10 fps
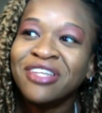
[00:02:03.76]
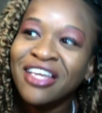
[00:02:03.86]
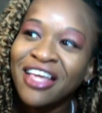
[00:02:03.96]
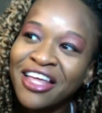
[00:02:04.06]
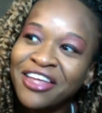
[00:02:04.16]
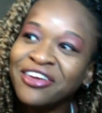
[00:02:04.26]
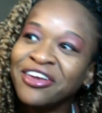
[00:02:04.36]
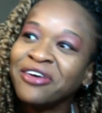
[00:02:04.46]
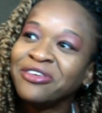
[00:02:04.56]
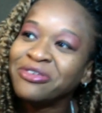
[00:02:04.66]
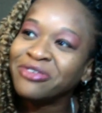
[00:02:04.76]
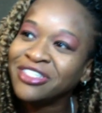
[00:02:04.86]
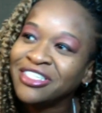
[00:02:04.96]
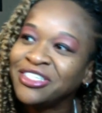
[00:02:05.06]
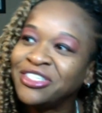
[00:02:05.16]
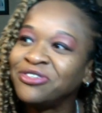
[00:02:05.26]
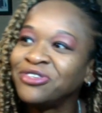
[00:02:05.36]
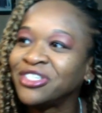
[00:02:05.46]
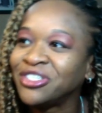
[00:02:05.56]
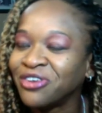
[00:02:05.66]
And you'll see
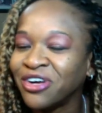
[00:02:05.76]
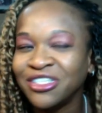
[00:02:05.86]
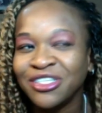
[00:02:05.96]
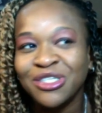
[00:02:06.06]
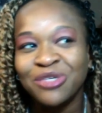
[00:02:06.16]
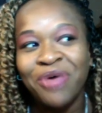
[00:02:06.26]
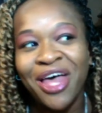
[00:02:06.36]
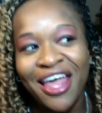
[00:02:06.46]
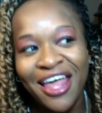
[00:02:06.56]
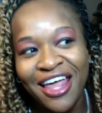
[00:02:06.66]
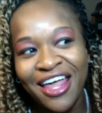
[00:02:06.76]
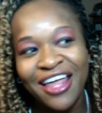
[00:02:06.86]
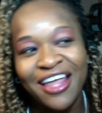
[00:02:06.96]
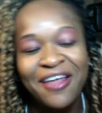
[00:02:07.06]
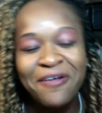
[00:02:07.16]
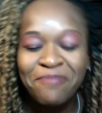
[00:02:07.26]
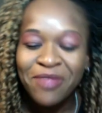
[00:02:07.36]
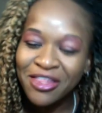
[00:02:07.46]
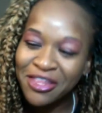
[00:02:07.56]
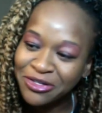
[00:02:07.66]
students start to sway,
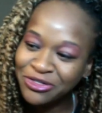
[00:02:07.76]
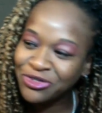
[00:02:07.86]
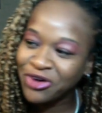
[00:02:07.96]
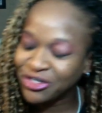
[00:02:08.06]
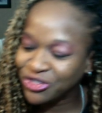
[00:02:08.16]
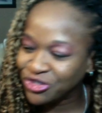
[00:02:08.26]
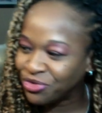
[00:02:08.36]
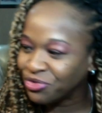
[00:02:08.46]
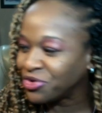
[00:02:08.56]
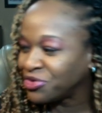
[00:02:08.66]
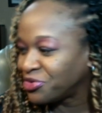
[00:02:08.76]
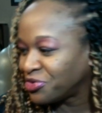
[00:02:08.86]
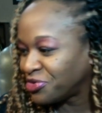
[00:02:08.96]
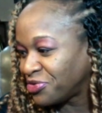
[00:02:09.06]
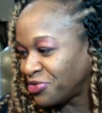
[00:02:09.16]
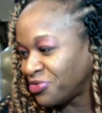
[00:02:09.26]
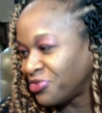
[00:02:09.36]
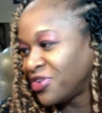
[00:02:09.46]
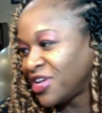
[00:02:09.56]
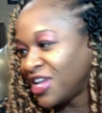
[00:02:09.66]
and they'll start to
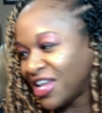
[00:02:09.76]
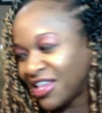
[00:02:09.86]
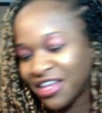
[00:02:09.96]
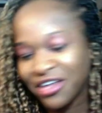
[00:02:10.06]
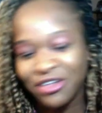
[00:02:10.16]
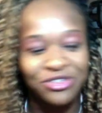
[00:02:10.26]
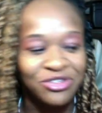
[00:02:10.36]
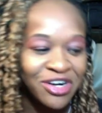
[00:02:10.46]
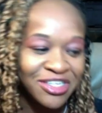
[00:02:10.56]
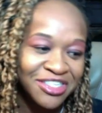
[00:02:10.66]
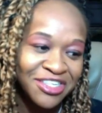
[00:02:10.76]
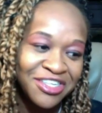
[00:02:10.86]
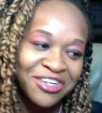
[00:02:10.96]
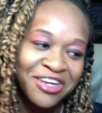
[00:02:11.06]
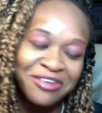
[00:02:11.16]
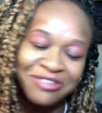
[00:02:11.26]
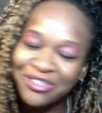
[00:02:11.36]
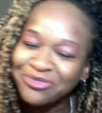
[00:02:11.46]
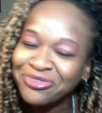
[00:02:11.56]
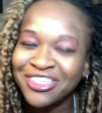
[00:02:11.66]
groove, and they'll start to,
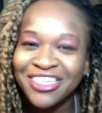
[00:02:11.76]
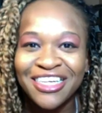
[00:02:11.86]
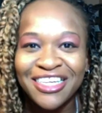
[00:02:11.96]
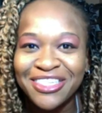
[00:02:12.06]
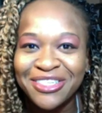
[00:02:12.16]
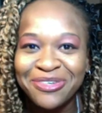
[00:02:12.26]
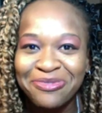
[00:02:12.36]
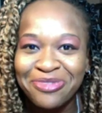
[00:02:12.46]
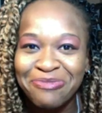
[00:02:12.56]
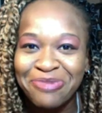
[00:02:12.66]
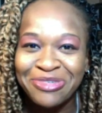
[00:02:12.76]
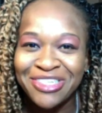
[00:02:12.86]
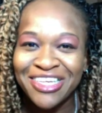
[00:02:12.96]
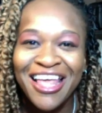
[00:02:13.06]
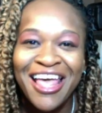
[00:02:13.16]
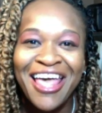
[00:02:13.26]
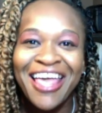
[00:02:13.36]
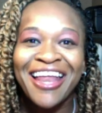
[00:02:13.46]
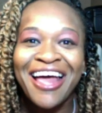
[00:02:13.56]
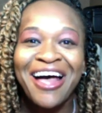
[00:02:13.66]
just really get into the music.
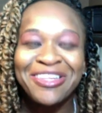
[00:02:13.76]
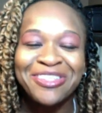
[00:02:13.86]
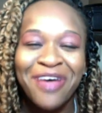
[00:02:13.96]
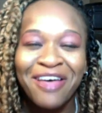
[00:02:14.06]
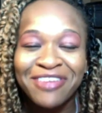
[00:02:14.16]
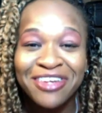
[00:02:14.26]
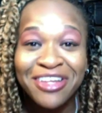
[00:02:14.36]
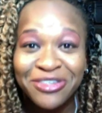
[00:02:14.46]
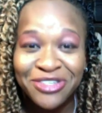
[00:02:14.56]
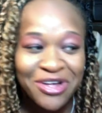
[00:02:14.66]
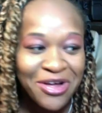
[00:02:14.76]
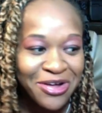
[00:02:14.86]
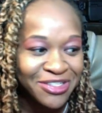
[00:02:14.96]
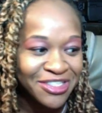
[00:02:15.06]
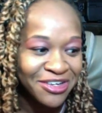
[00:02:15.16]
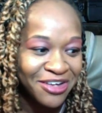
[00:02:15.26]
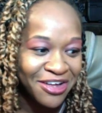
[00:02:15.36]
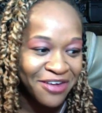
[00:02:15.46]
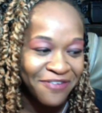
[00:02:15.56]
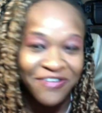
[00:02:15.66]
And I also have another song to
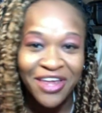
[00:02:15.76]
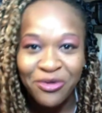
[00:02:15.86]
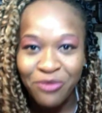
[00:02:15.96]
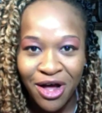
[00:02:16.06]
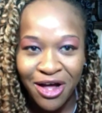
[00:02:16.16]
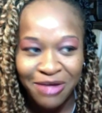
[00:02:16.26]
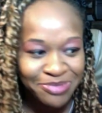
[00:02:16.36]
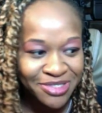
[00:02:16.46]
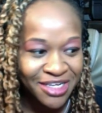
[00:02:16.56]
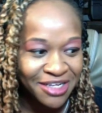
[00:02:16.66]
Fetty Wap's.